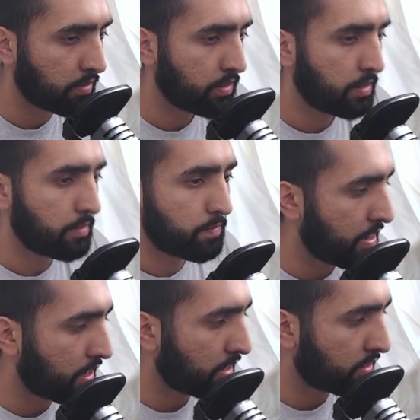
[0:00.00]
And
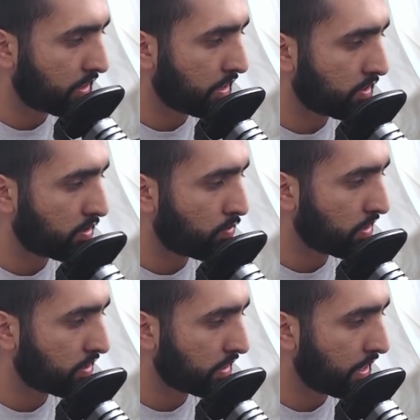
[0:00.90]
then it's a case of
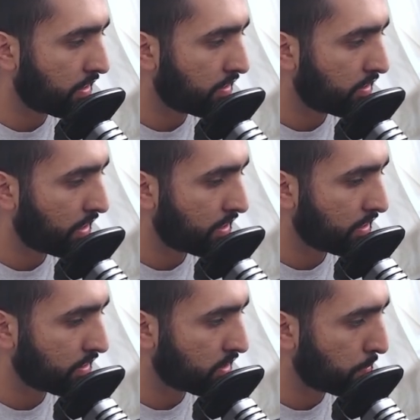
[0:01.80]
once again
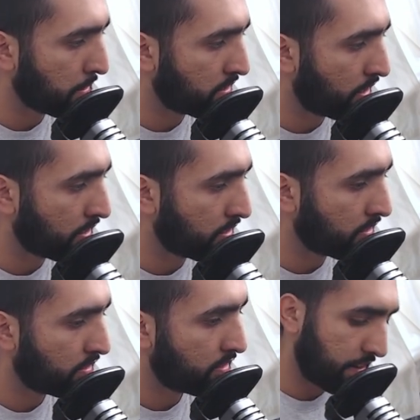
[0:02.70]
getting the speed slider
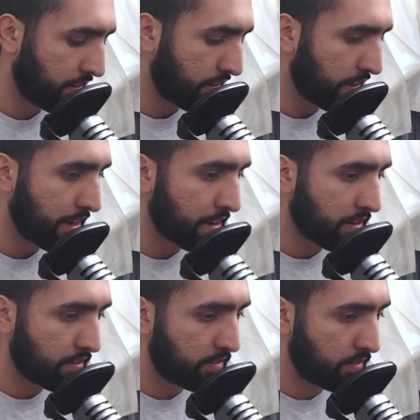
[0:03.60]
and then linear.